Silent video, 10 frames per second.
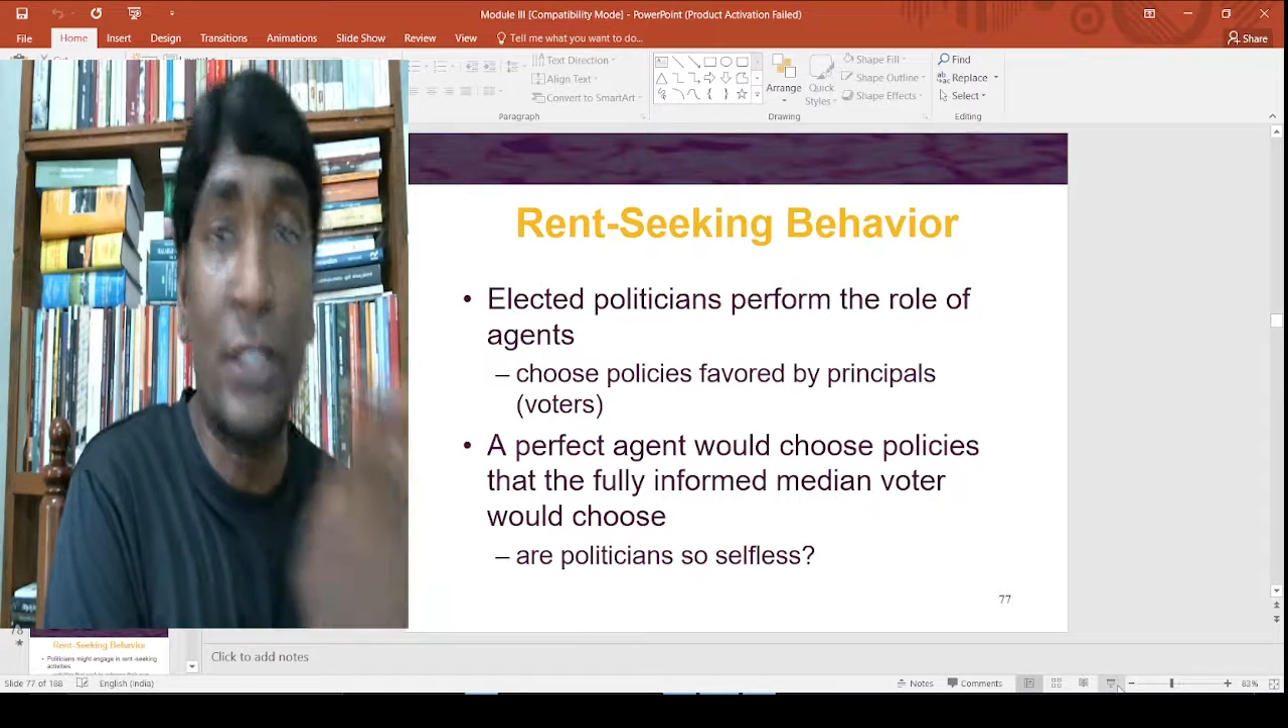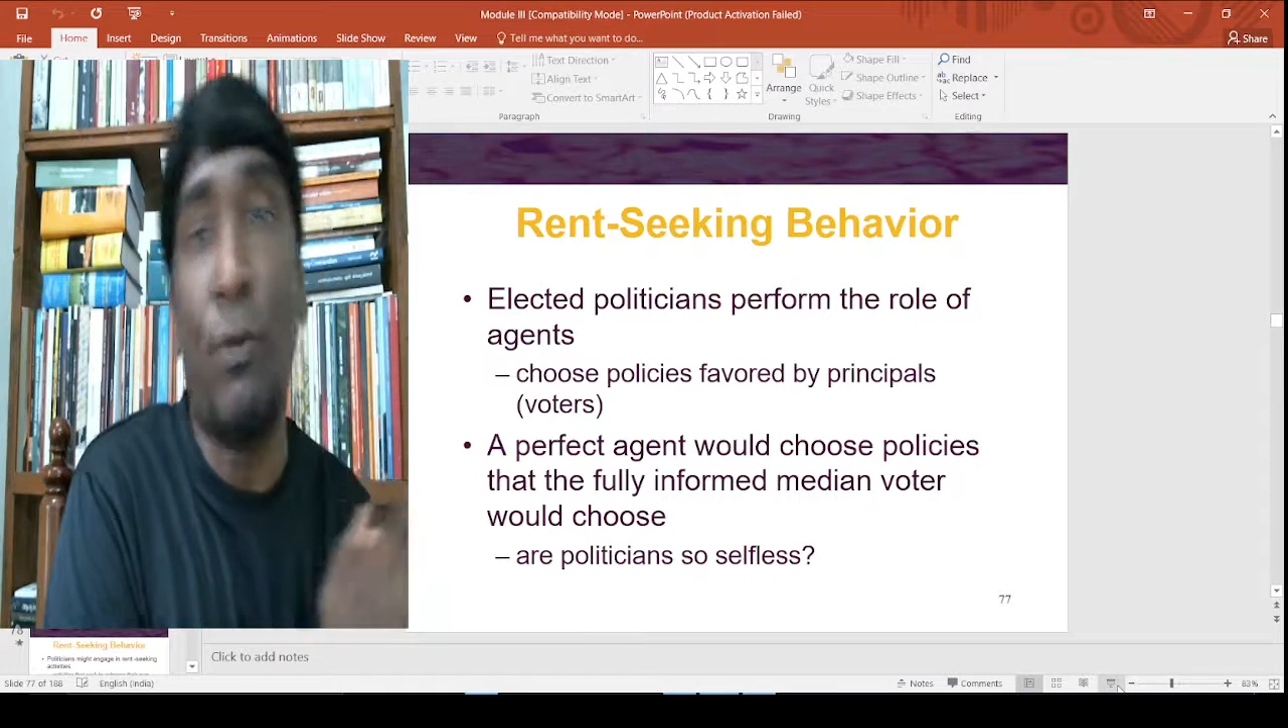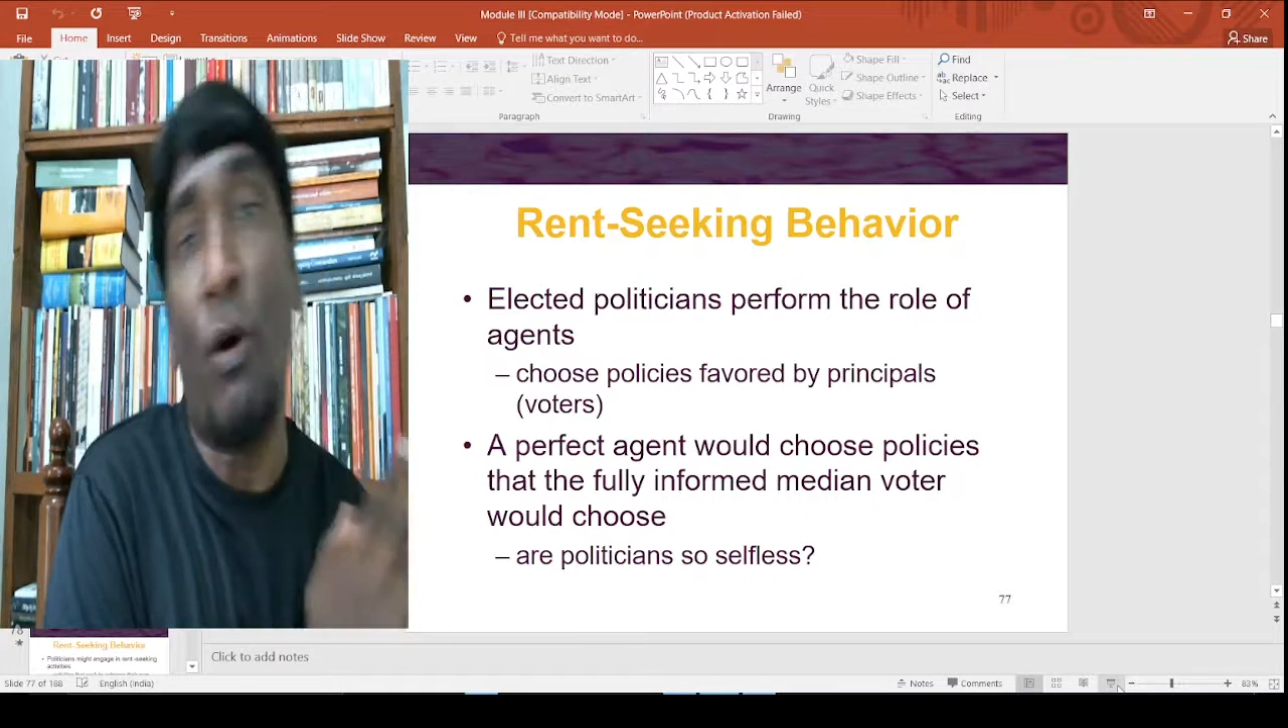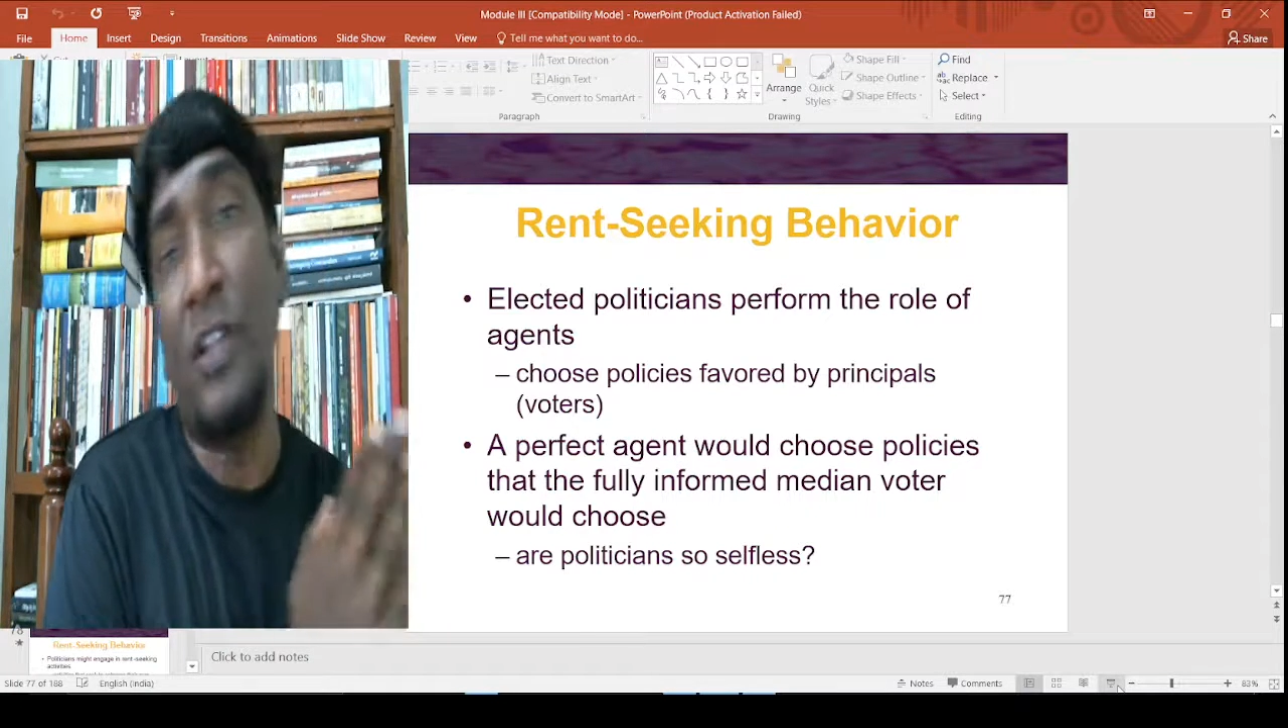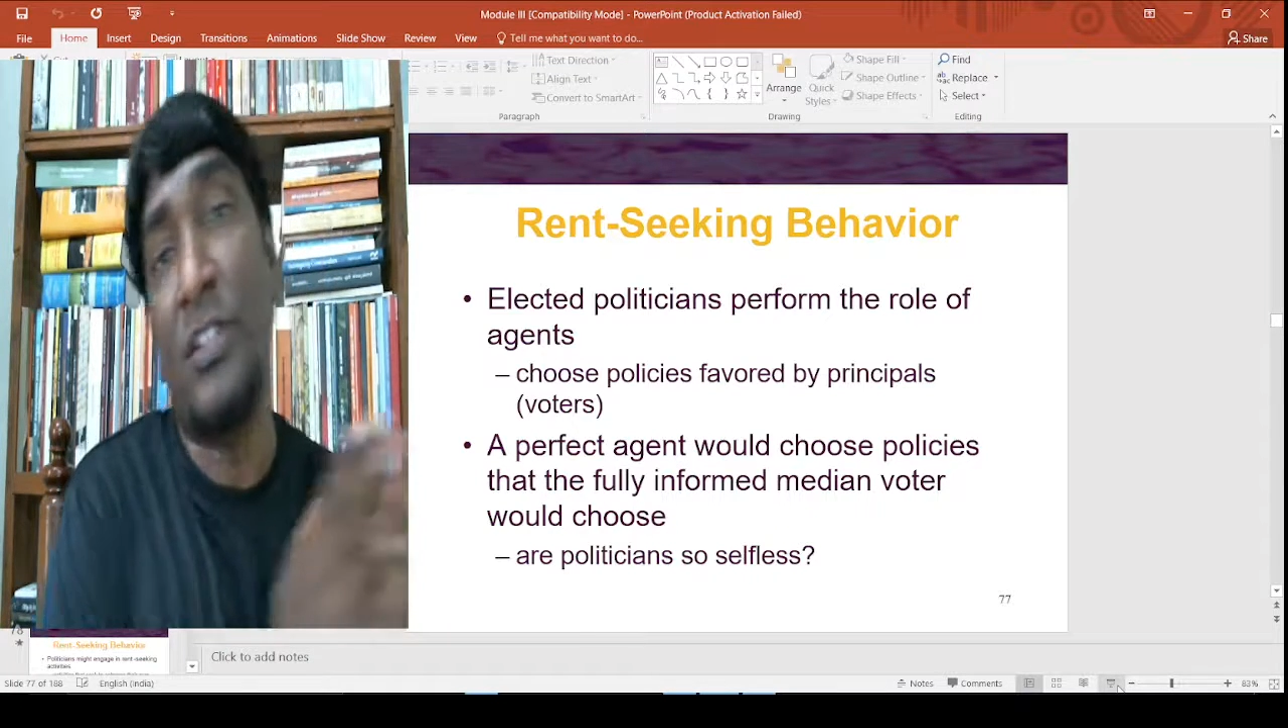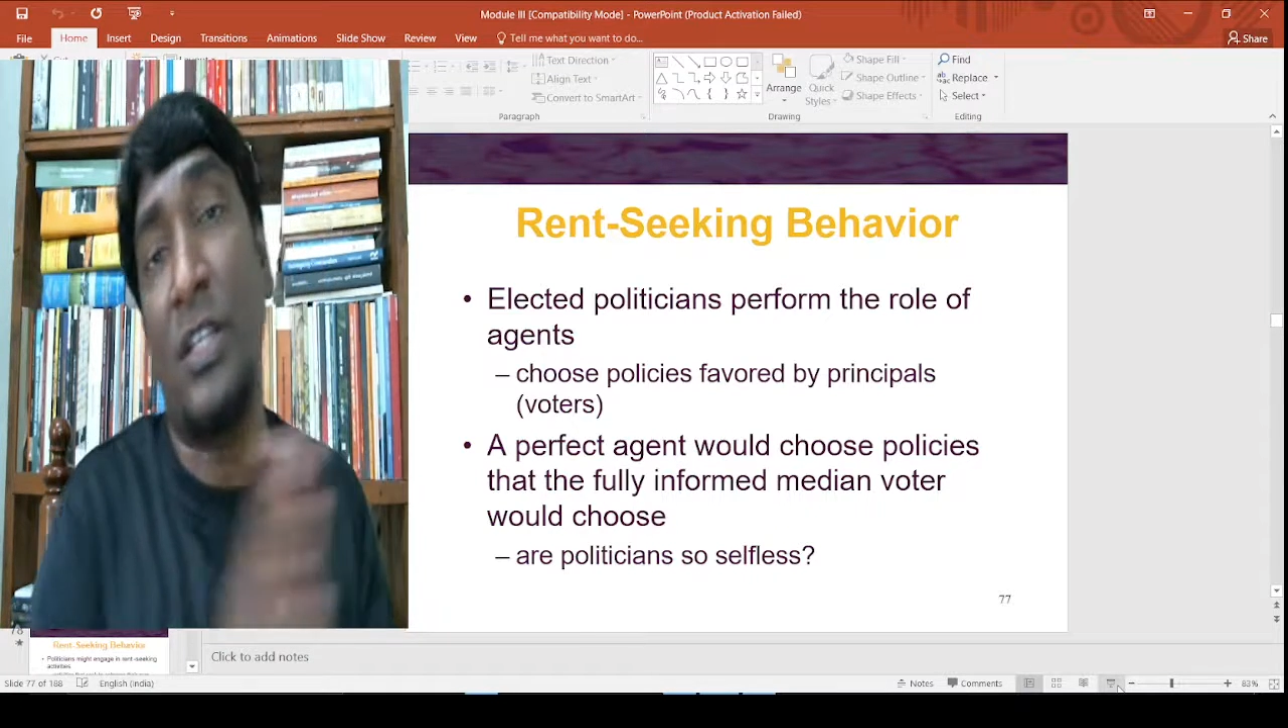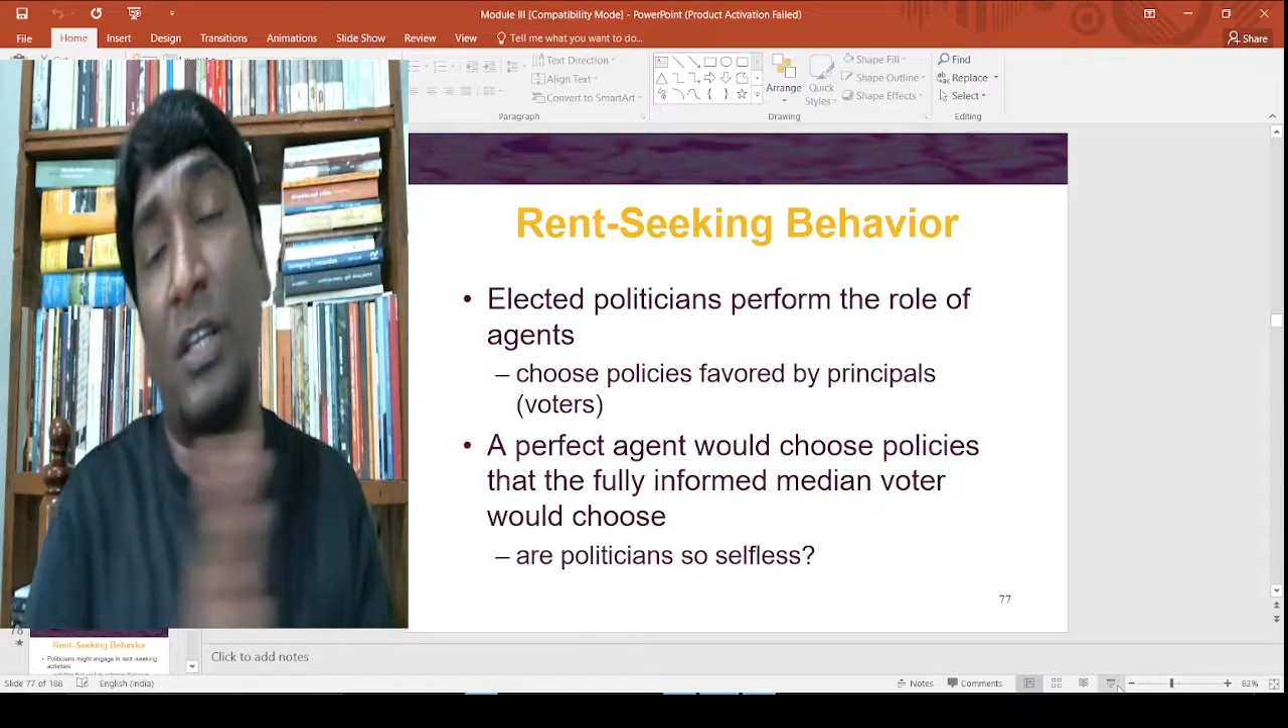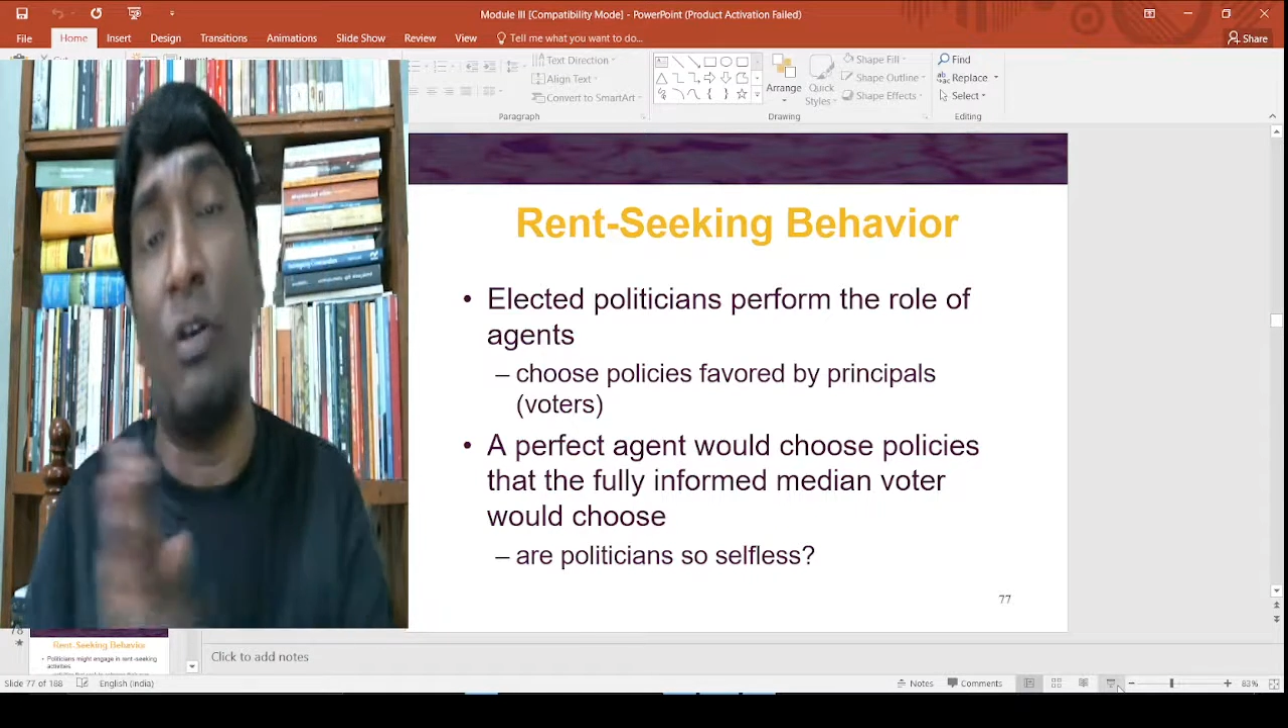policy